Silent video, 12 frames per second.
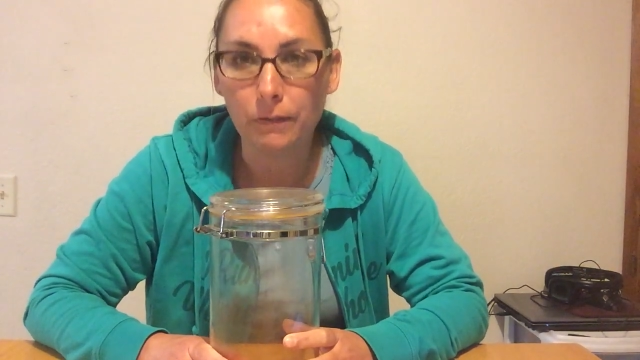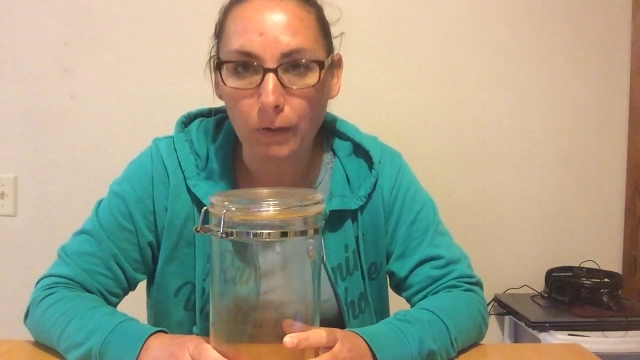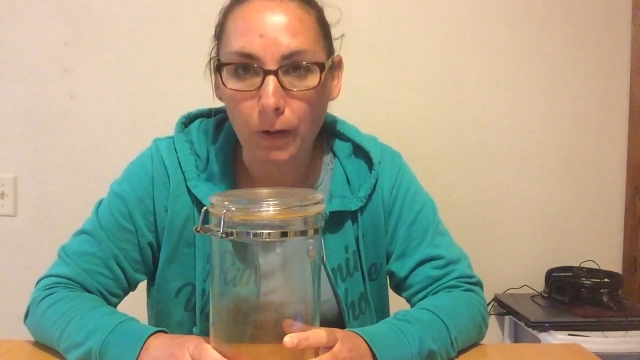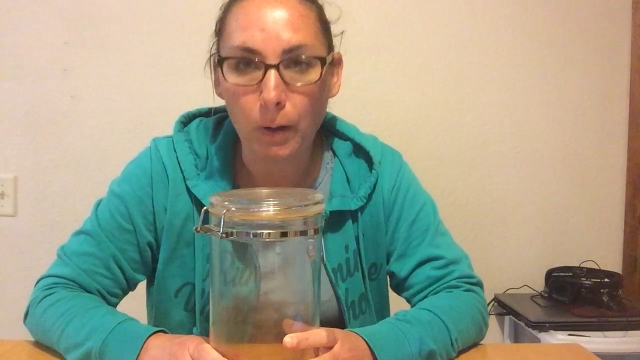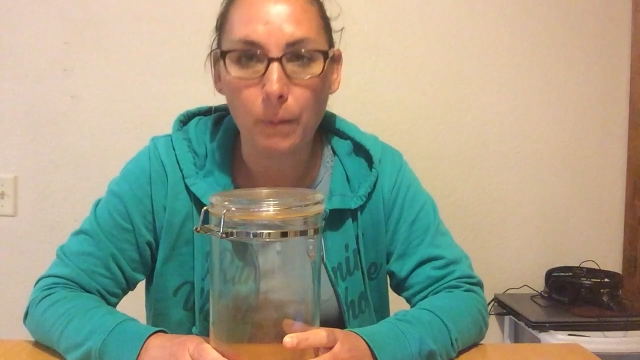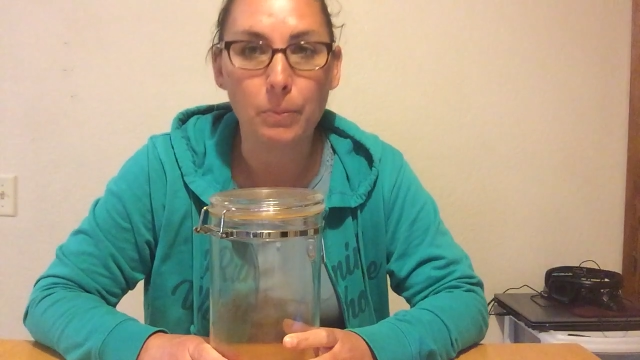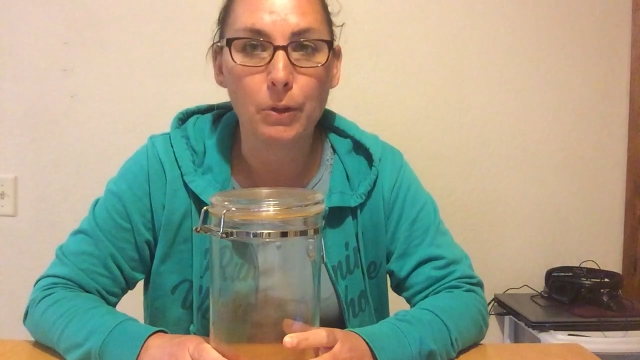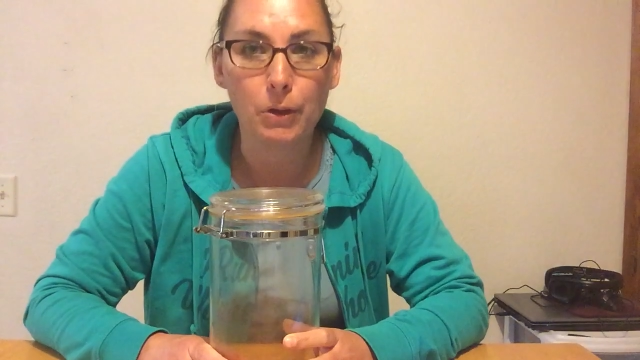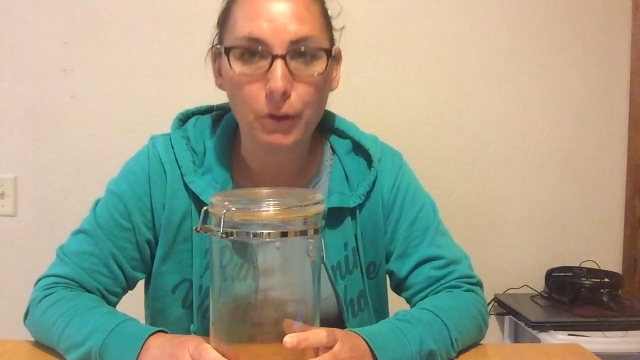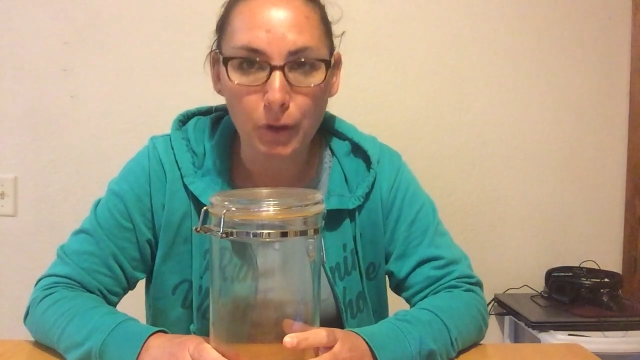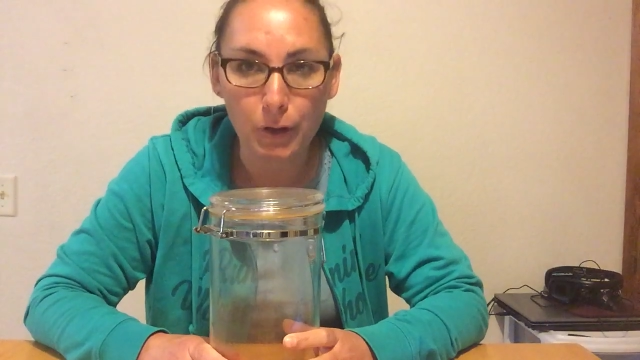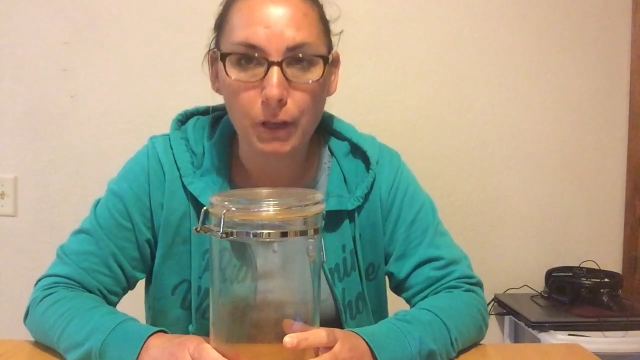from the
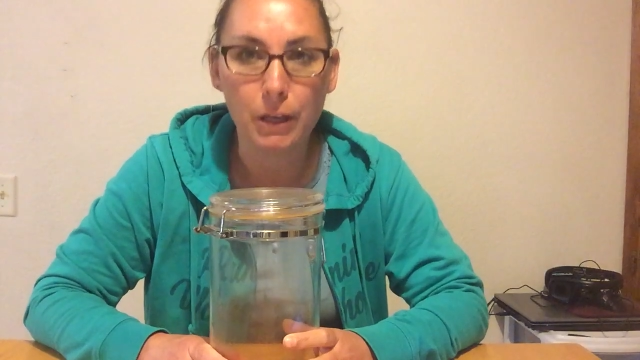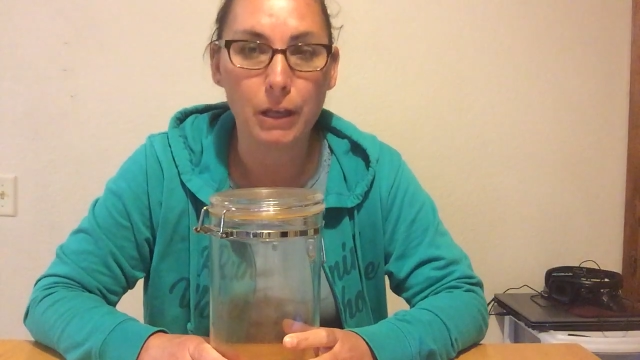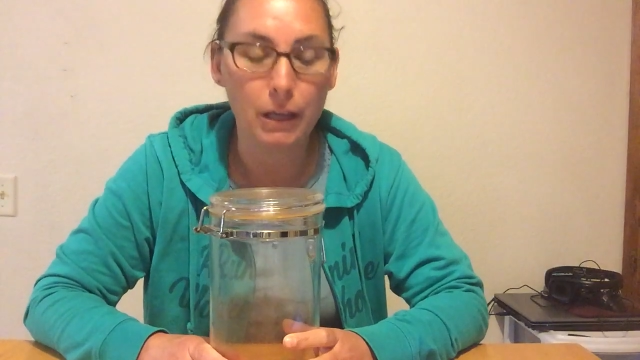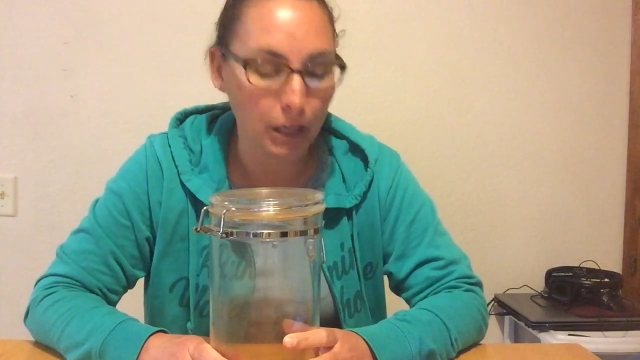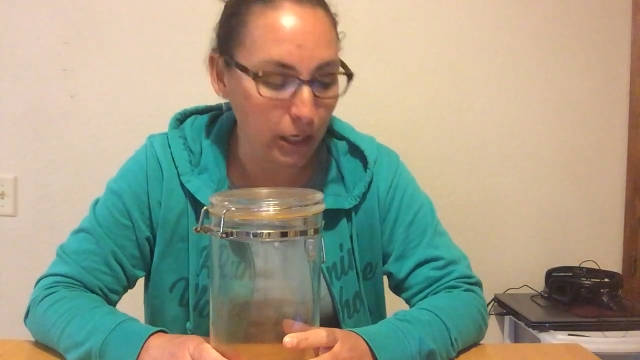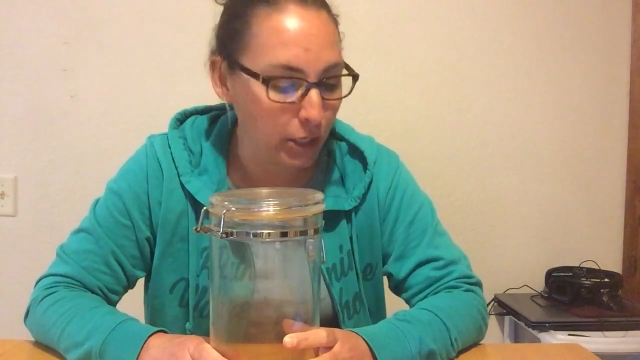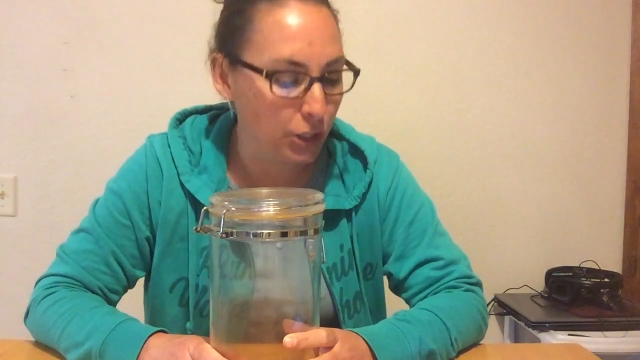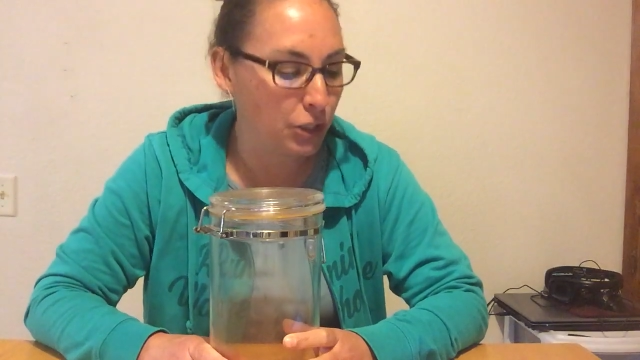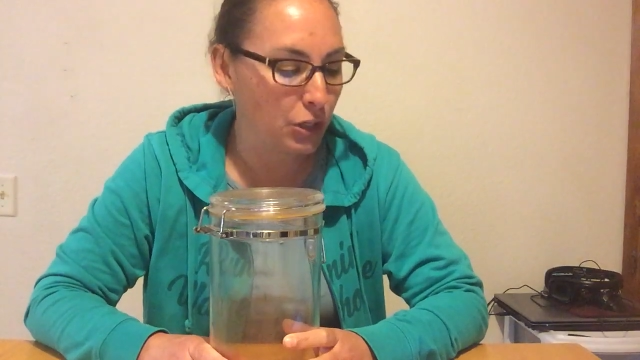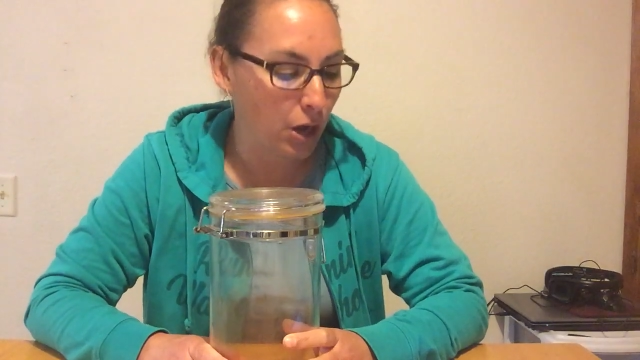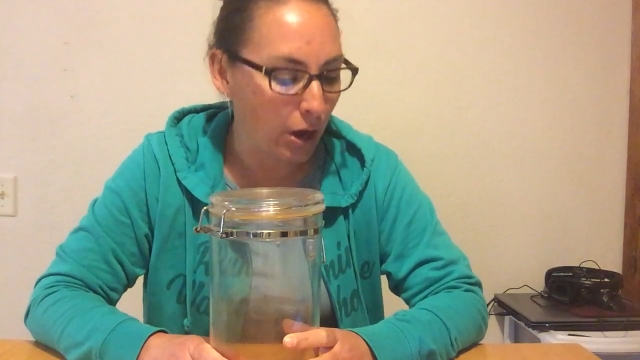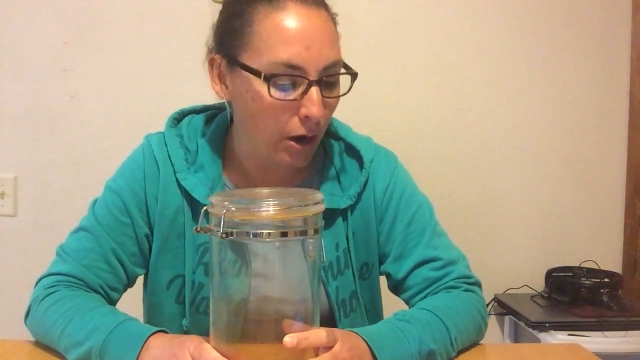cookie
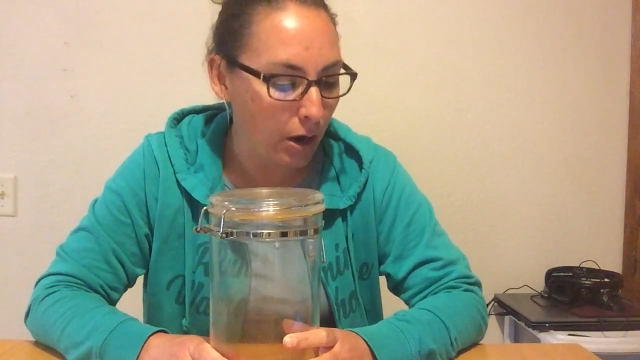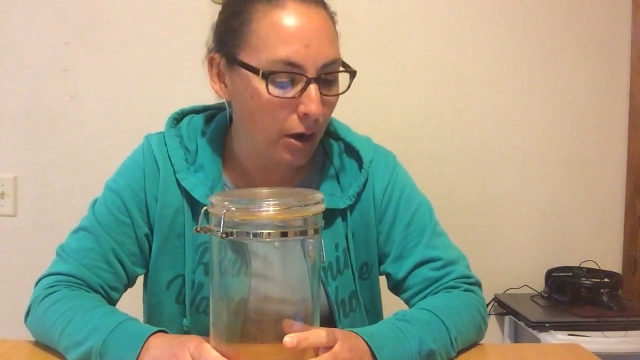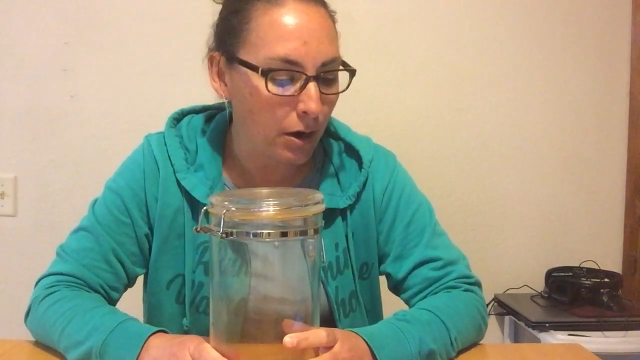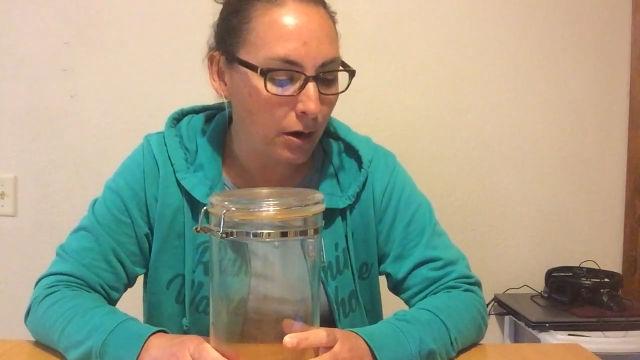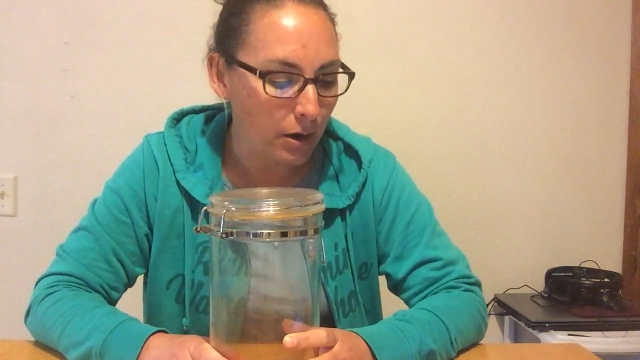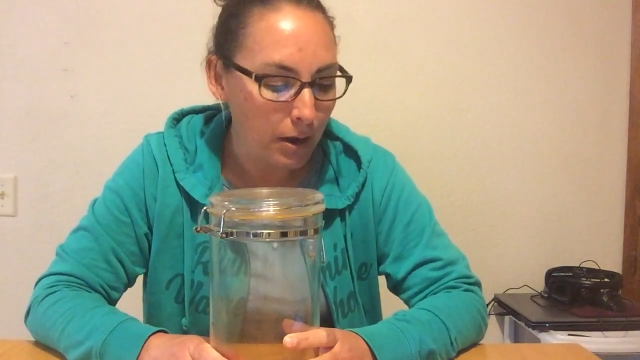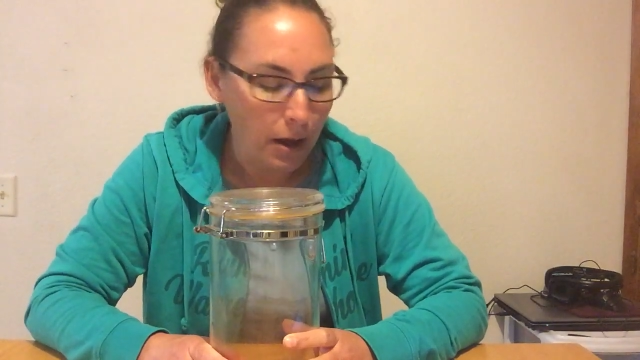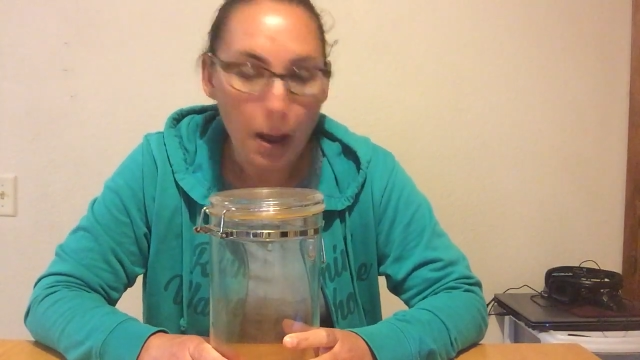jar?